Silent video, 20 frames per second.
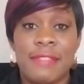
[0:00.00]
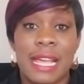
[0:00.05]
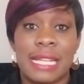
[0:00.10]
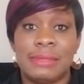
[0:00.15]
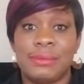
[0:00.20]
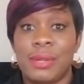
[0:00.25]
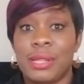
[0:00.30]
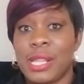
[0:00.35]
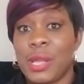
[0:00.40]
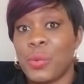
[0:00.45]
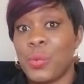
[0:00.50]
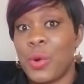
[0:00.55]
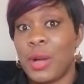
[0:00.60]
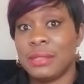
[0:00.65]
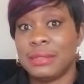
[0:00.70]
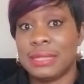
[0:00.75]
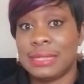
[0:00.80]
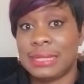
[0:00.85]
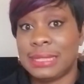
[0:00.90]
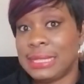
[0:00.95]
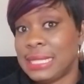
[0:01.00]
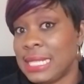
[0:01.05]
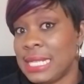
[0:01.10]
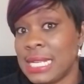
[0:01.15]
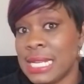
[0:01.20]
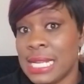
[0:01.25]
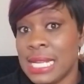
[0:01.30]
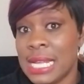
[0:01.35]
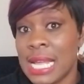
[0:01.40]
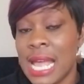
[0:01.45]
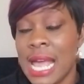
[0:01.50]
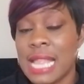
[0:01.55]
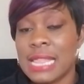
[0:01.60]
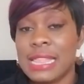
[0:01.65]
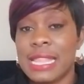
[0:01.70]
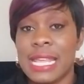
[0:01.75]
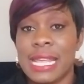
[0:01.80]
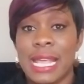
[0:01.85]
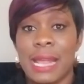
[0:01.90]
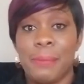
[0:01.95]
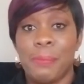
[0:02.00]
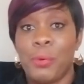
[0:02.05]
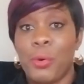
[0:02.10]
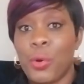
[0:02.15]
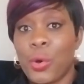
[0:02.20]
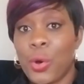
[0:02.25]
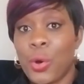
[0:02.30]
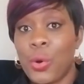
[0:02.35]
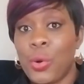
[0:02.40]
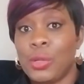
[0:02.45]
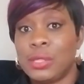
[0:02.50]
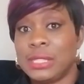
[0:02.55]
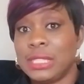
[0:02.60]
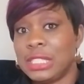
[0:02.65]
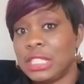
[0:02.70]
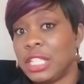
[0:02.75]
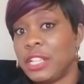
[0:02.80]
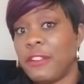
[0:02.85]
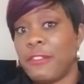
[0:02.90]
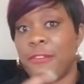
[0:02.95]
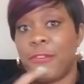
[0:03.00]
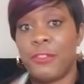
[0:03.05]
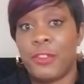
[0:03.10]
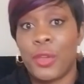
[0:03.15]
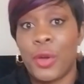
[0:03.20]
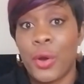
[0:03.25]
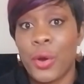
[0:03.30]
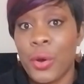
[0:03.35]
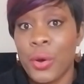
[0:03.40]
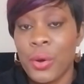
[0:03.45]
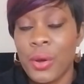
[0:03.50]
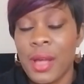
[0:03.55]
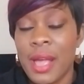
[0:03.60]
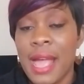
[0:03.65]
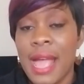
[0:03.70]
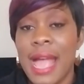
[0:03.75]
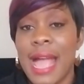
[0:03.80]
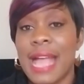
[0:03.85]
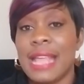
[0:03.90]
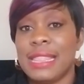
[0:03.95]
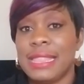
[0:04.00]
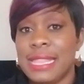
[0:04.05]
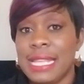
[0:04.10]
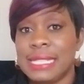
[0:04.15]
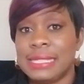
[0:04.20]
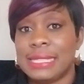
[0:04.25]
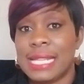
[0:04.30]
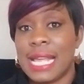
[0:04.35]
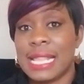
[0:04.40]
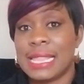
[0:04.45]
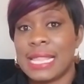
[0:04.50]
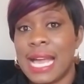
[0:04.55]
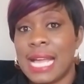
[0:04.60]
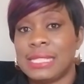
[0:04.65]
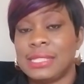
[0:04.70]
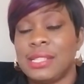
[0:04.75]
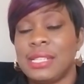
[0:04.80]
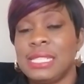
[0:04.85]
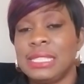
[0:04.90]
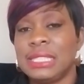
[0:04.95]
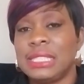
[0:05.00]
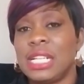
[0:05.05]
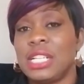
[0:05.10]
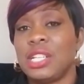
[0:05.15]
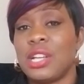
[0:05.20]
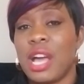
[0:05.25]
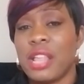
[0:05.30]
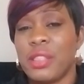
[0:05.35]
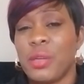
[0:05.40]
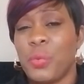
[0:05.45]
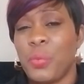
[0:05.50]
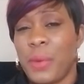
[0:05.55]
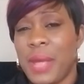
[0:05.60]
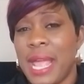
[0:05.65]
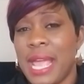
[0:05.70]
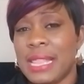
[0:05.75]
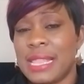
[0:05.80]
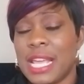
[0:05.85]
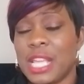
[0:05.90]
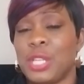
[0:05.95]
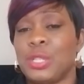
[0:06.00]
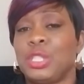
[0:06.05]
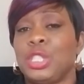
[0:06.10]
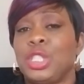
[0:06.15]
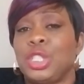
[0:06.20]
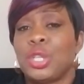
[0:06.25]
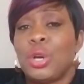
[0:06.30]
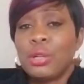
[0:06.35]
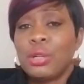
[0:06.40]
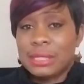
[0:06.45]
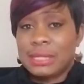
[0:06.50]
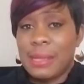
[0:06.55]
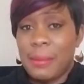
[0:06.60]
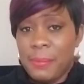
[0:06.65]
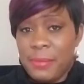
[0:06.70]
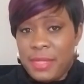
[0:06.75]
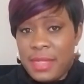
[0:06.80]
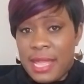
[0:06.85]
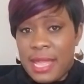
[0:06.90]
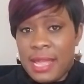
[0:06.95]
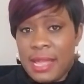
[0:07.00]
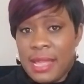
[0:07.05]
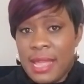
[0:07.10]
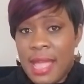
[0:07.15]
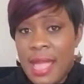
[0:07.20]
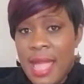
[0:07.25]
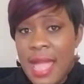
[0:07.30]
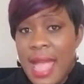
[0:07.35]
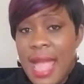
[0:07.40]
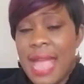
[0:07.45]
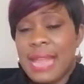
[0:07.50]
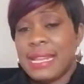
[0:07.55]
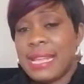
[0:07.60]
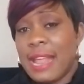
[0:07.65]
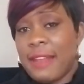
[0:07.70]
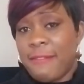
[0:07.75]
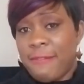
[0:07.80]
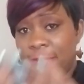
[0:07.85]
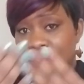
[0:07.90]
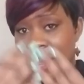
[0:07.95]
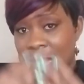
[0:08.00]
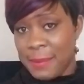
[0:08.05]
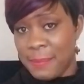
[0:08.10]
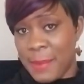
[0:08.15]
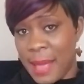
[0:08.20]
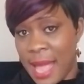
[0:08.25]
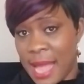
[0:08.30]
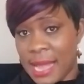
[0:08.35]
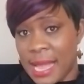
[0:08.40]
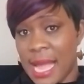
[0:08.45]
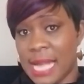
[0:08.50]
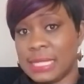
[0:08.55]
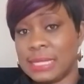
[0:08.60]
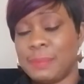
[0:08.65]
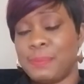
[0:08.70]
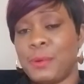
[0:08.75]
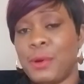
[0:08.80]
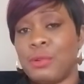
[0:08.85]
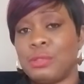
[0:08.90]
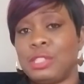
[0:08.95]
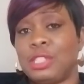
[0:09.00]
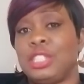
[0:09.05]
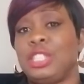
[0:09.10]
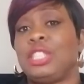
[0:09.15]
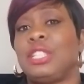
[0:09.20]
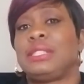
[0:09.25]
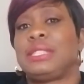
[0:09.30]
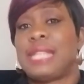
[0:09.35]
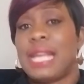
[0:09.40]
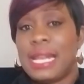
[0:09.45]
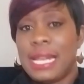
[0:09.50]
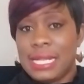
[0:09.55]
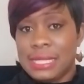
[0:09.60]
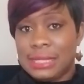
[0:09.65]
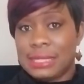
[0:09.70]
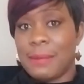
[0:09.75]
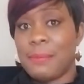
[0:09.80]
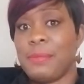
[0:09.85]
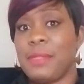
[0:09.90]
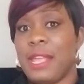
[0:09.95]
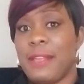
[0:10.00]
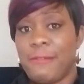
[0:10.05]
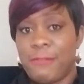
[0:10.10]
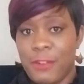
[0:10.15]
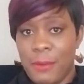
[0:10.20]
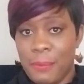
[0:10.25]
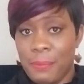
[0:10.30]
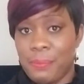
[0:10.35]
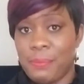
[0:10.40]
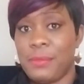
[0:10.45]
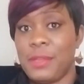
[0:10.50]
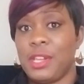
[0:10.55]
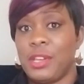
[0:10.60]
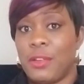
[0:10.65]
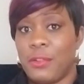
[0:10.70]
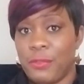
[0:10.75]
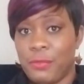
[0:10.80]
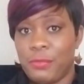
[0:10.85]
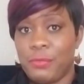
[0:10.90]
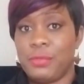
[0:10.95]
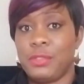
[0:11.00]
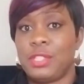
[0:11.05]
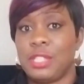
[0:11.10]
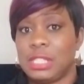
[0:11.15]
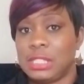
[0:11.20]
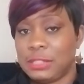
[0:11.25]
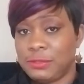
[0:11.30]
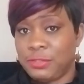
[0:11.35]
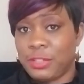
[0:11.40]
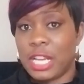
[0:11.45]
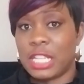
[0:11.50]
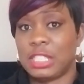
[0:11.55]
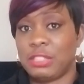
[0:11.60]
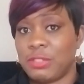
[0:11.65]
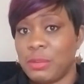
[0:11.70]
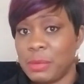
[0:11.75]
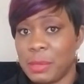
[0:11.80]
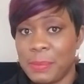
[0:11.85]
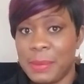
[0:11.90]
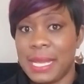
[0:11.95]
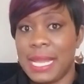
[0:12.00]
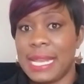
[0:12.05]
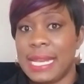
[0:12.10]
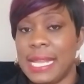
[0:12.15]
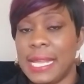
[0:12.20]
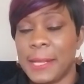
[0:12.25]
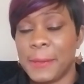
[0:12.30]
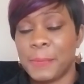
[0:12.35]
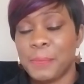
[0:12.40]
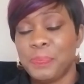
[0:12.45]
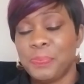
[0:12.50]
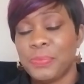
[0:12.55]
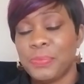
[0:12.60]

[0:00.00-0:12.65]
that's what they want to see. They can poke holes into the flow and things like that. So this is another way that you show something and get feedback as opposed to just getting something from, you know, just fresh from the beginning.